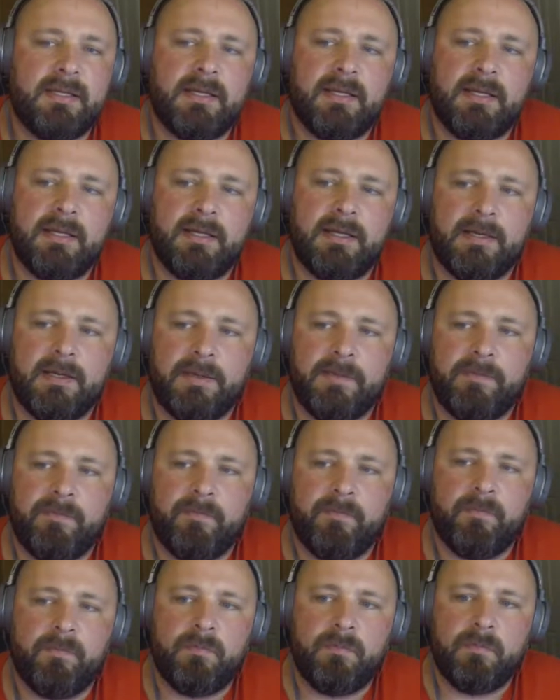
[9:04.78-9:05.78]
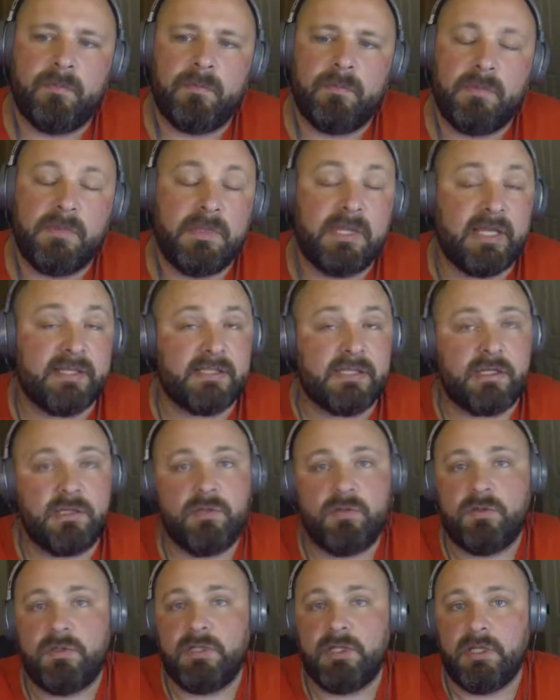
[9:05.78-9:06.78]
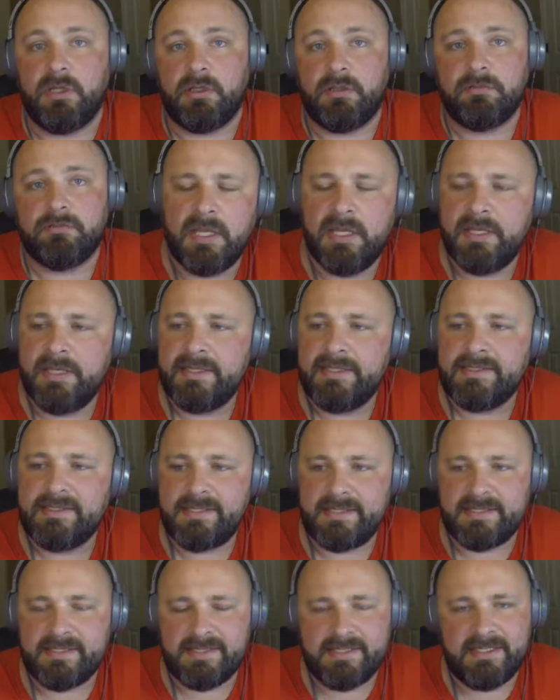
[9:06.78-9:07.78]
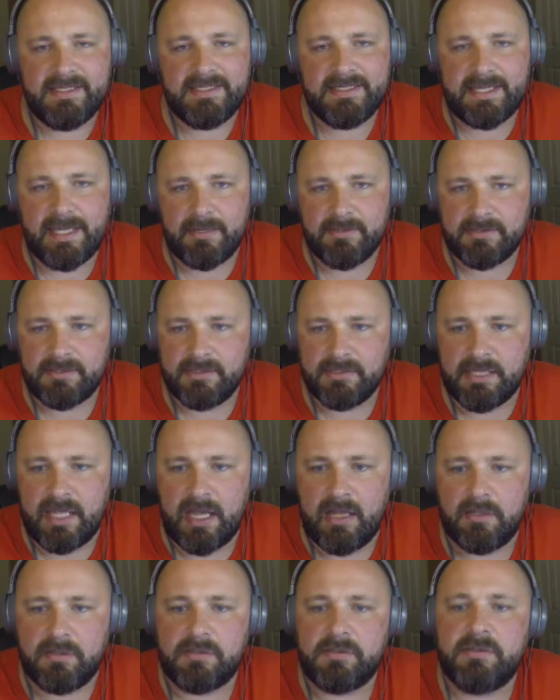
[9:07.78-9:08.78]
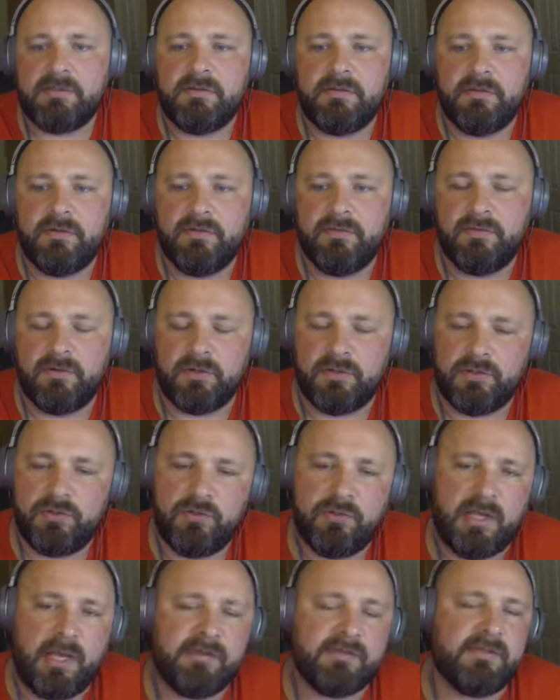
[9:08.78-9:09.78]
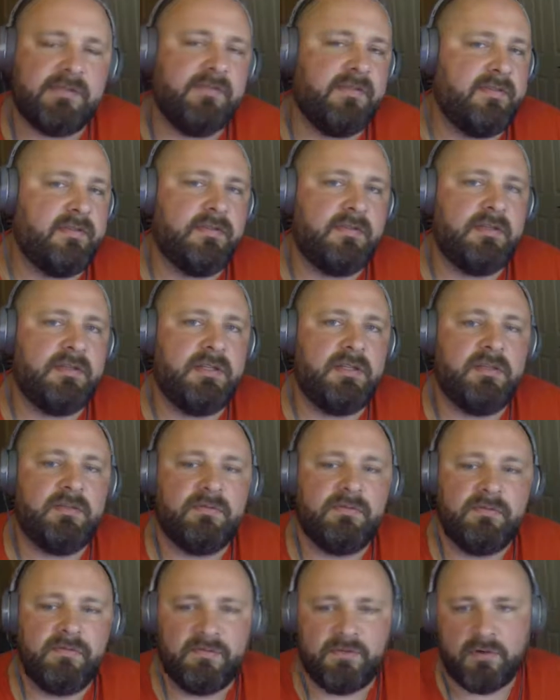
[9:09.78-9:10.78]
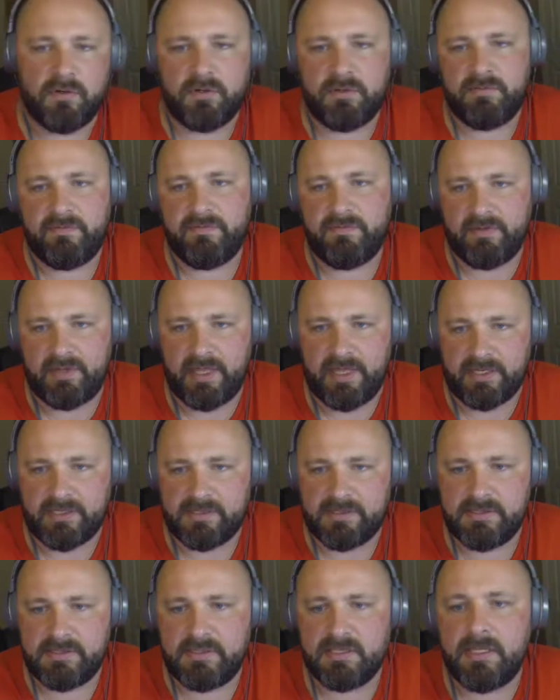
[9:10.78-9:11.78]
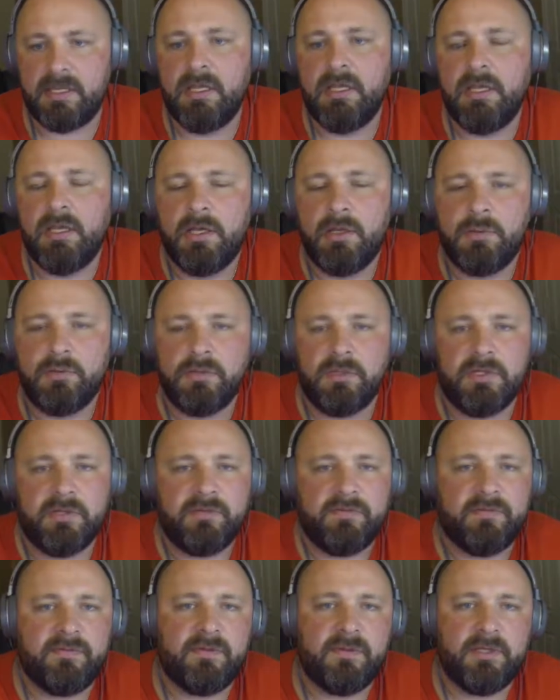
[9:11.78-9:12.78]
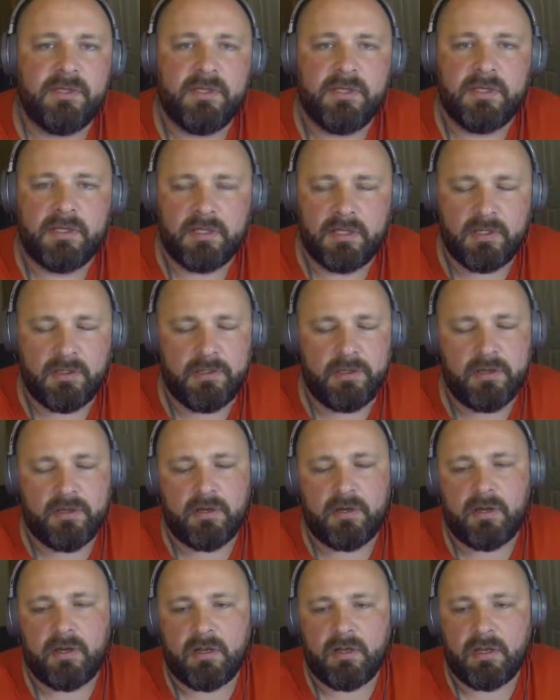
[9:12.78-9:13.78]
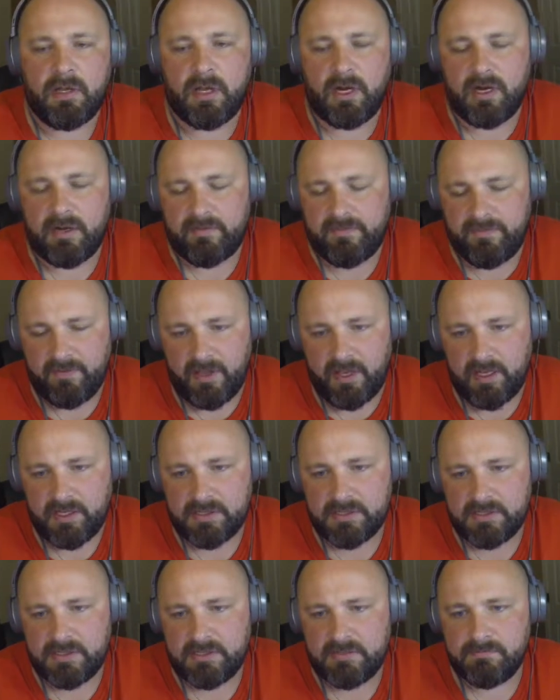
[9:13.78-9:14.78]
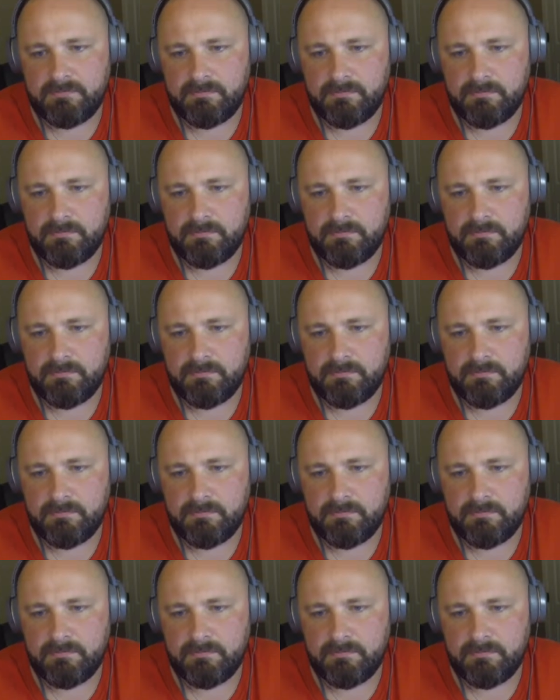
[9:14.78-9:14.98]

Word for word: uh, that's a good deal $16,000 for 2013 Ford Flex with clear Carfax.